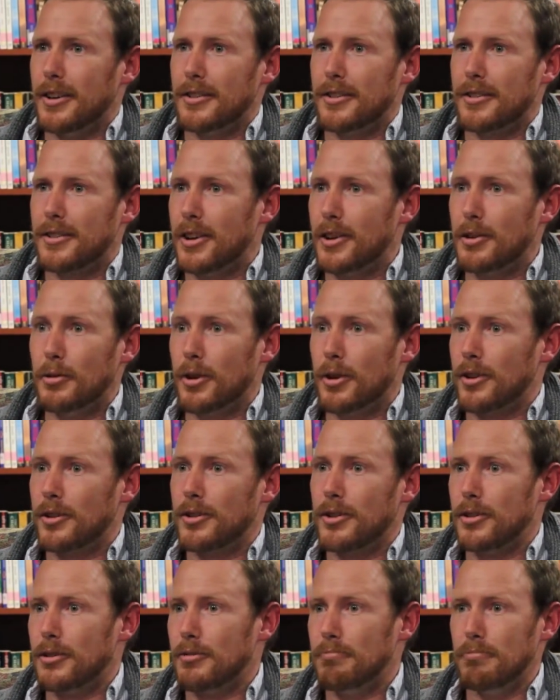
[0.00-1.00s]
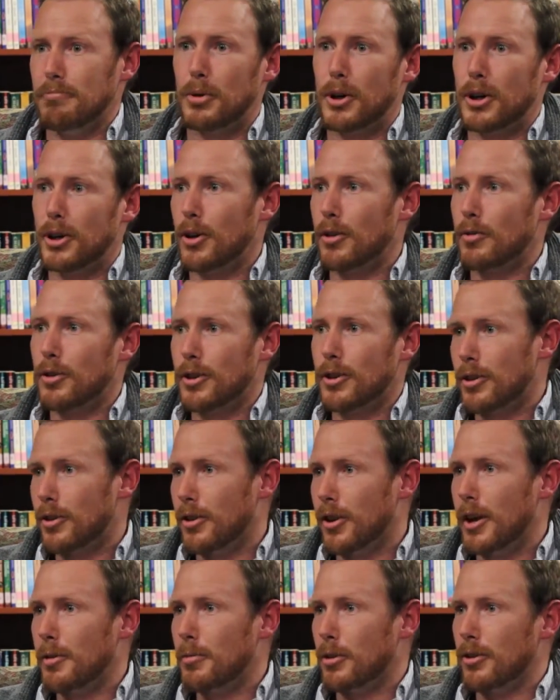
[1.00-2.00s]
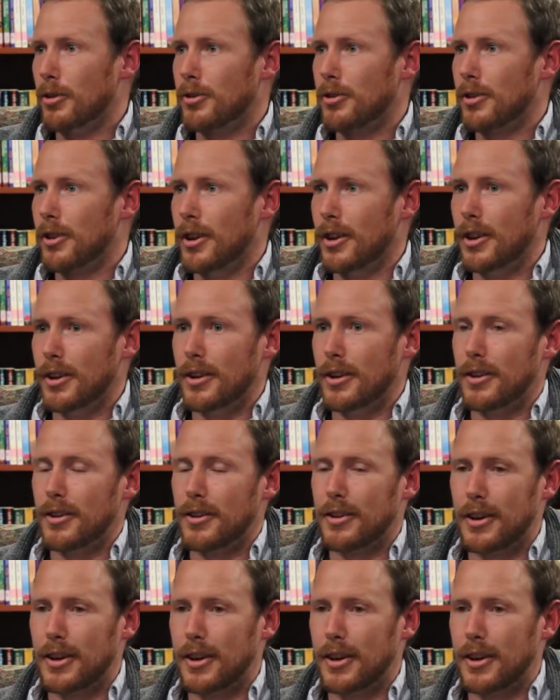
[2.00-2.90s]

say you wanted to bring over your neighbors and